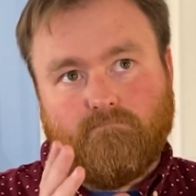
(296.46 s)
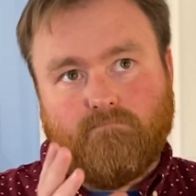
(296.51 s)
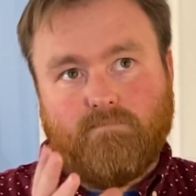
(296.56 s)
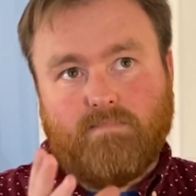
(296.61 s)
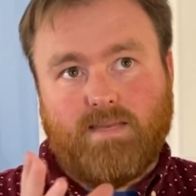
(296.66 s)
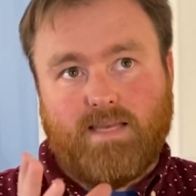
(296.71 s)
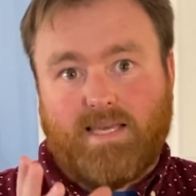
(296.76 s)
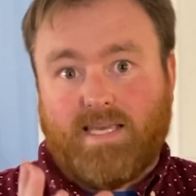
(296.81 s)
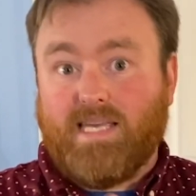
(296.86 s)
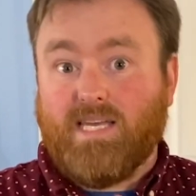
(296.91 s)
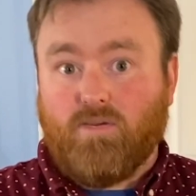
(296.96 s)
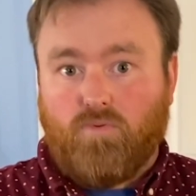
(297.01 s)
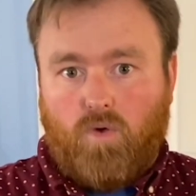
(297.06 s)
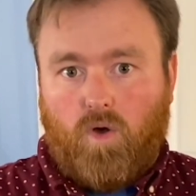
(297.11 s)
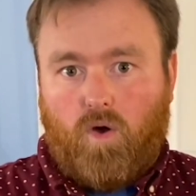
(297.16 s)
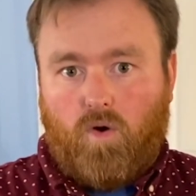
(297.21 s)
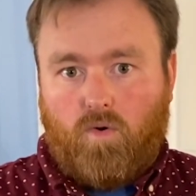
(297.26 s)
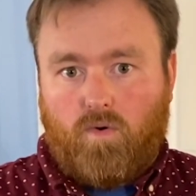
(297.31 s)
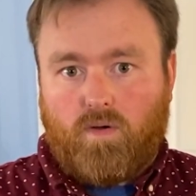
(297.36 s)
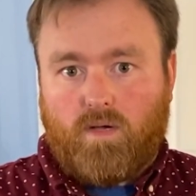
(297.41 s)

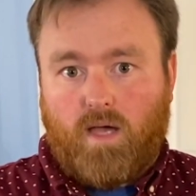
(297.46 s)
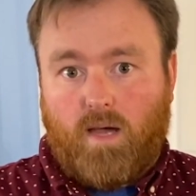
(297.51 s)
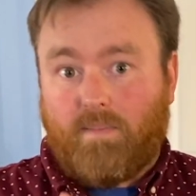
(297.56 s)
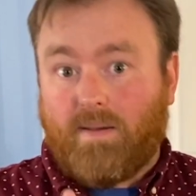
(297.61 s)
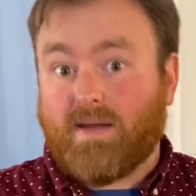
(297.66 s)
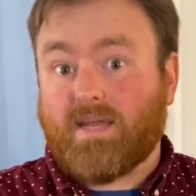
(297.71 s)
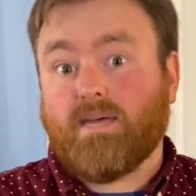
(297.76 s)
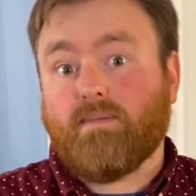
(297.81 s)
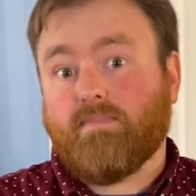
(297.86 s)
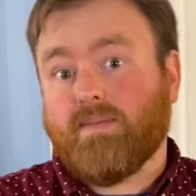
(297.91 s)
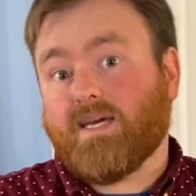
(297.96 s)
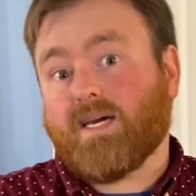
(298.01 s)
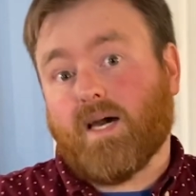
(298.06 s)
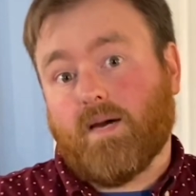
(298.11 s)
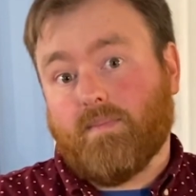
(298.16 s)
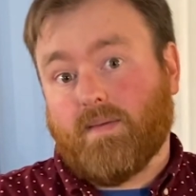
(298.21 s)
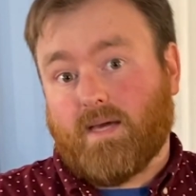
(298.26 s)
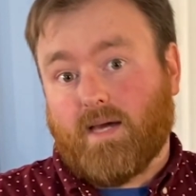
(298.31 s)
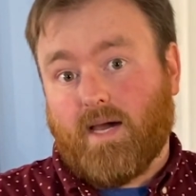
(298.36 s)
hero, about him becoming